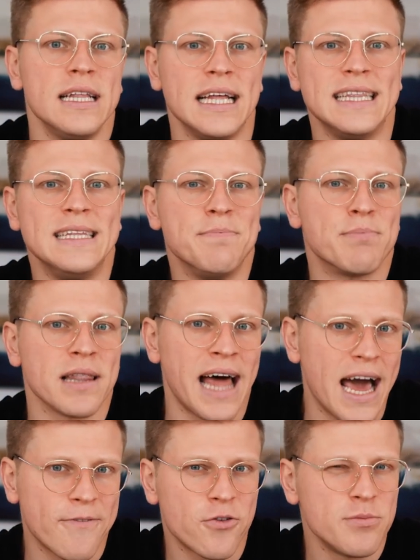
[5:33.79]
that the
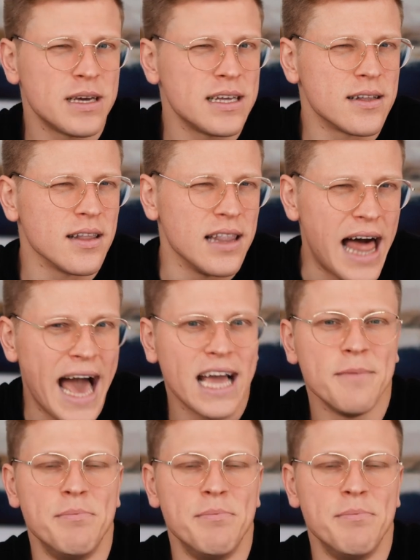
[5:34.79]
platform can lag a